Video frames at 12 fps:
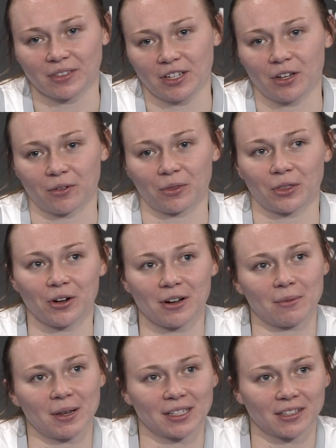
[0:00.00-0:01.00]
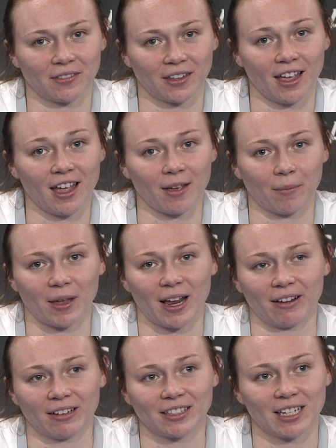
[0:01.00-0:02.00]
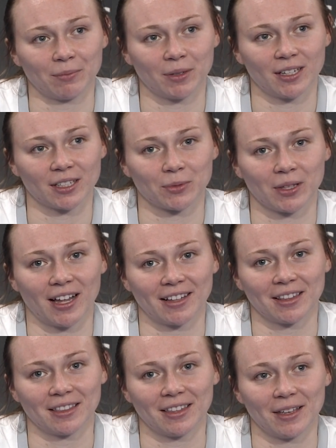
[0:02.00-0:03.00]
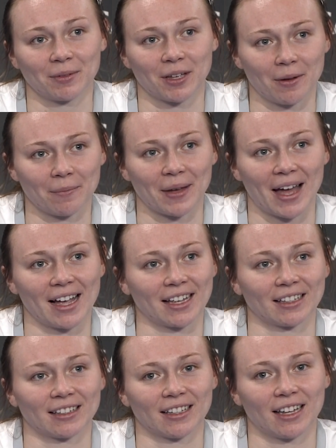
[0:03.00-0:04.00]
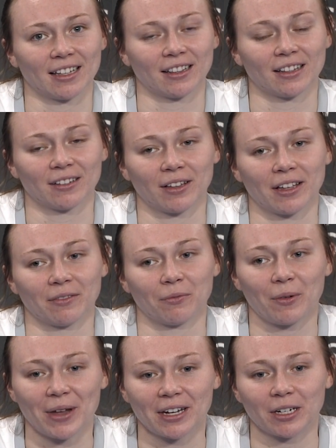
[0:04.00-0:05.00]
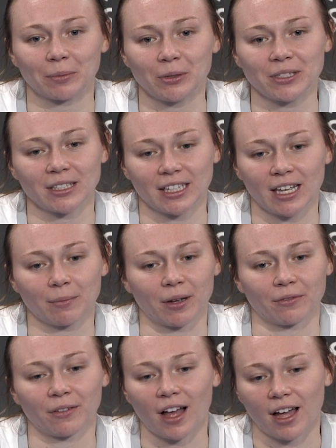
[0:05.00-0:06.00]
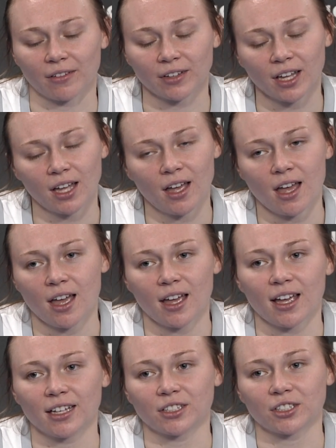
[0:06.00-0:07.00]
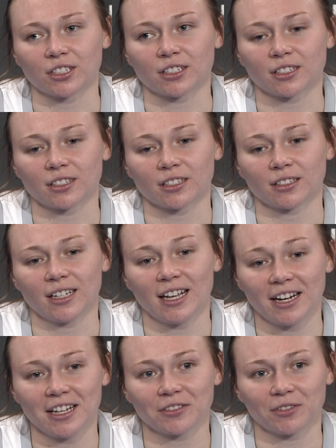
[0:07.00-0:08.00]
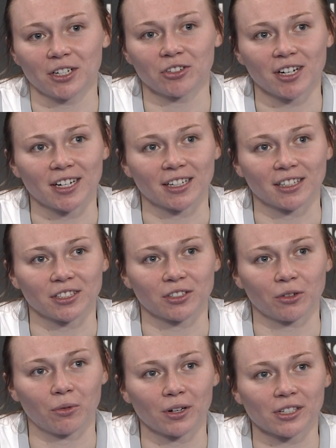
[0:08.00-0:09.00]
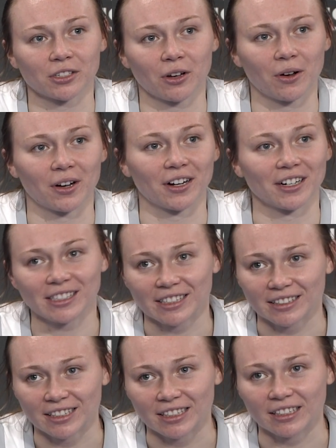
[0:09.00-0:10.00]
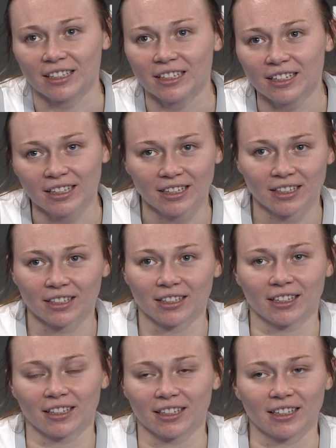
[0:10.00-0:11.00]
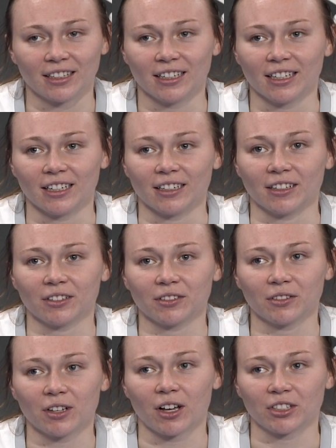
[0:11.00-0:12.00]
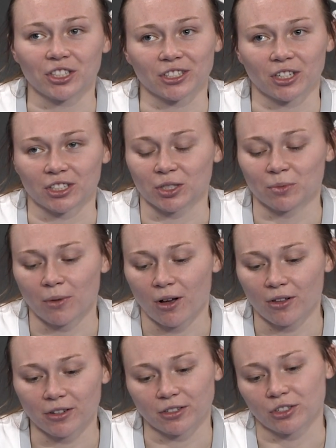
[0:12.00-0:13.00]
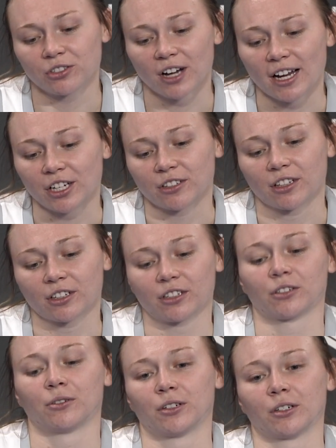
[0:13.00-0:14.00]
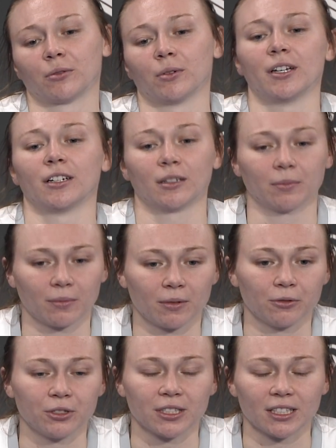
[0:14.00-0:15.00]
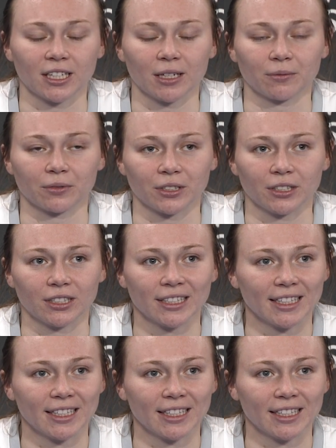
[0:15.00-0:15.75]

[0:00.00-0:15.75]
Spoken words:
you know, 30 minutes of the game, and 10 minutes we let them come back and we end up losing the game by 5. It's just, it is frustrating because you work so hard and then just a small little stretch in the third quarter will end up losing the game for you.